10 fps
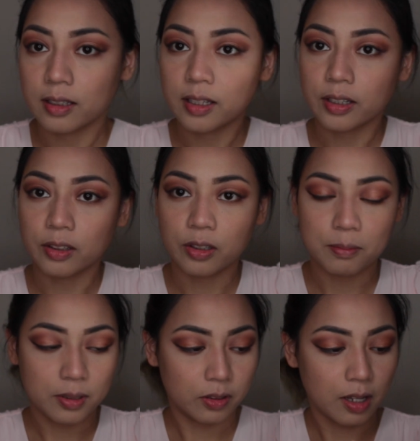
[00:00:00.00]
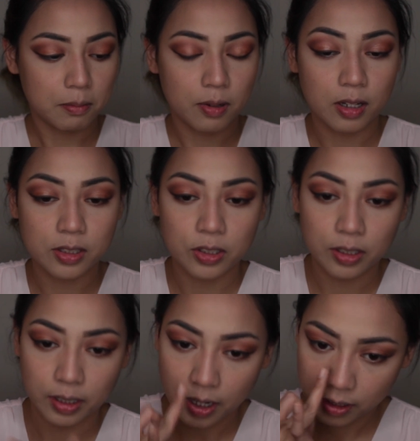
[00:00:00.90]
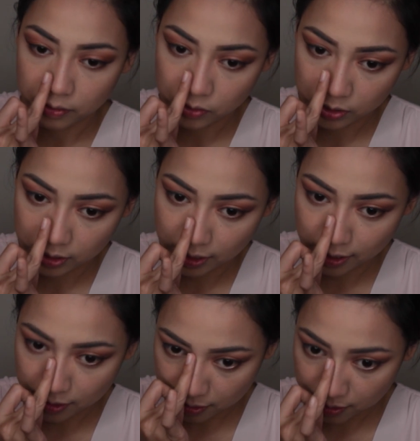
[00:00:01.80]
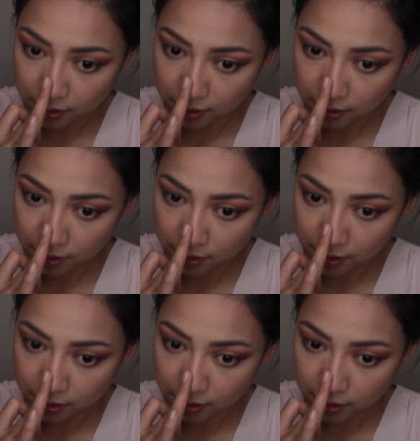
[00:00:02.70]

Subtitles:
get a little bit of that bronzer and kind of just line